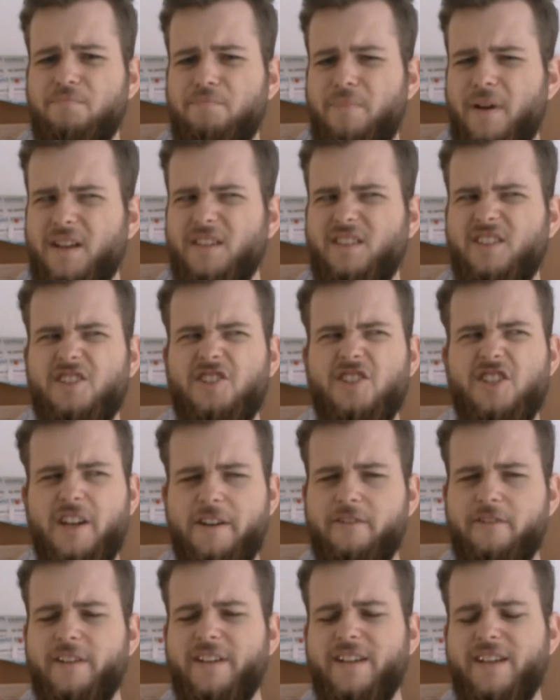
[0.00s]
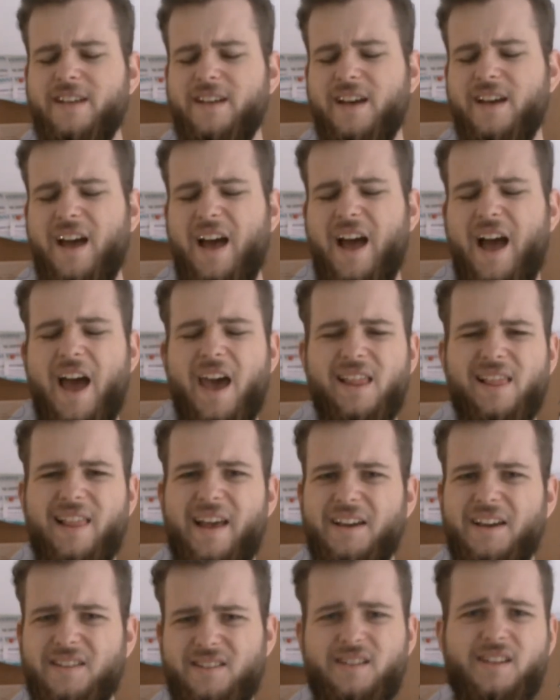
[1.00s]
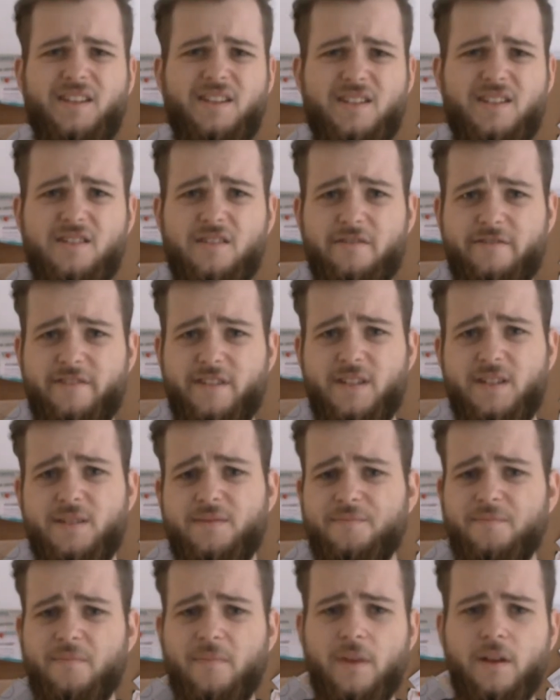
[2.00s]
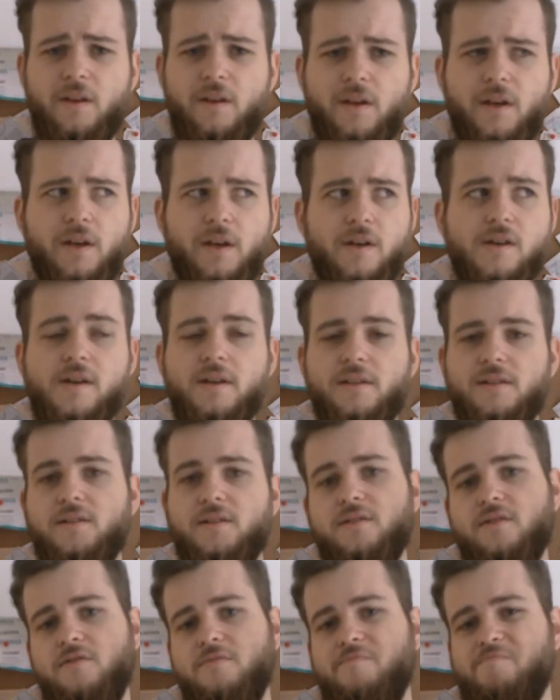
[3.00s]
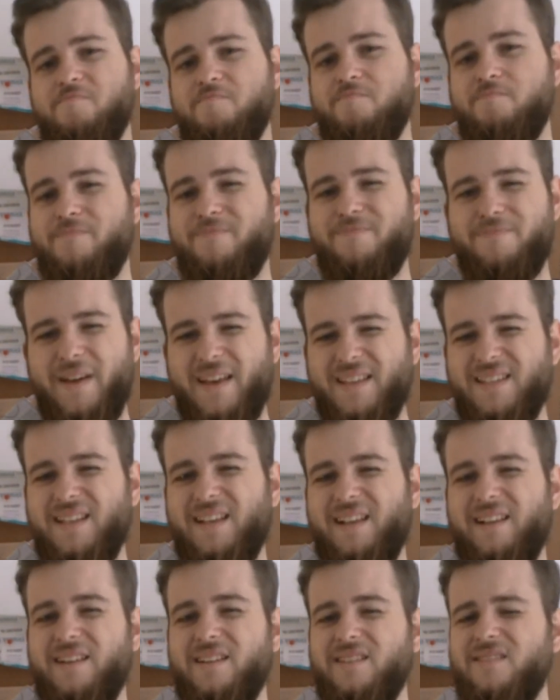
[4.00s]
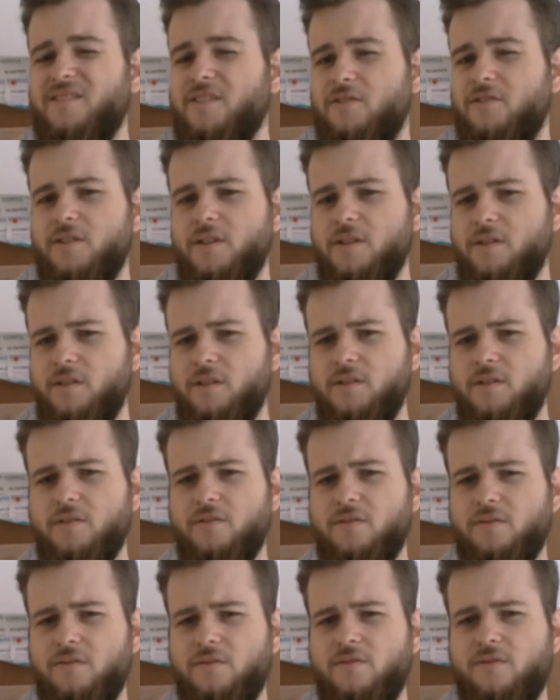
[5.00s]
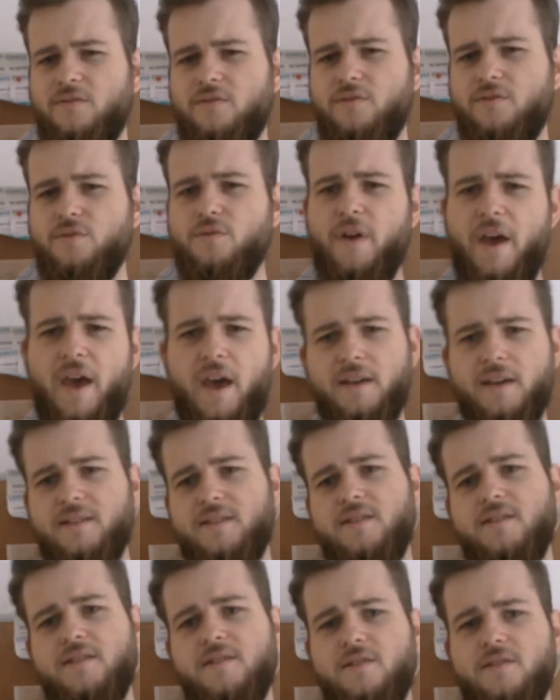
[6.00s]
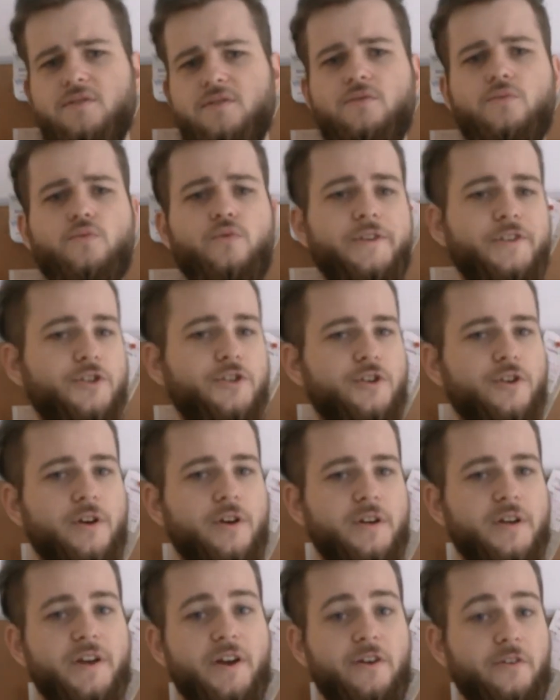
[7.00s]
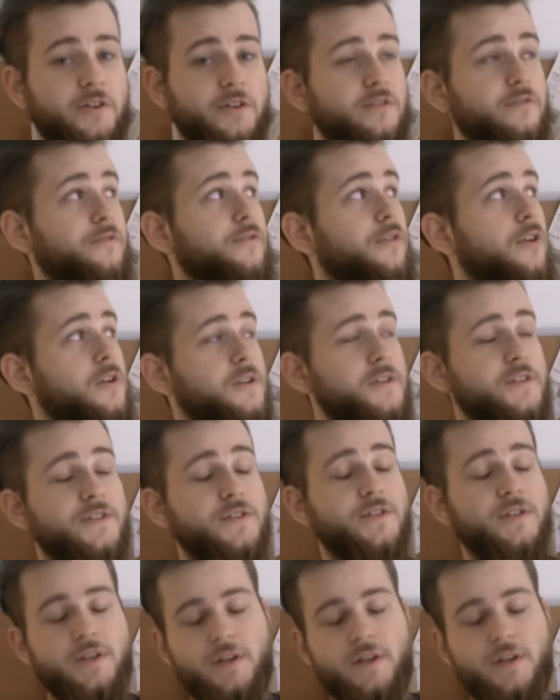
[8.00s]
but generally I like the idea of it. So basically there are two axes on which your character falls.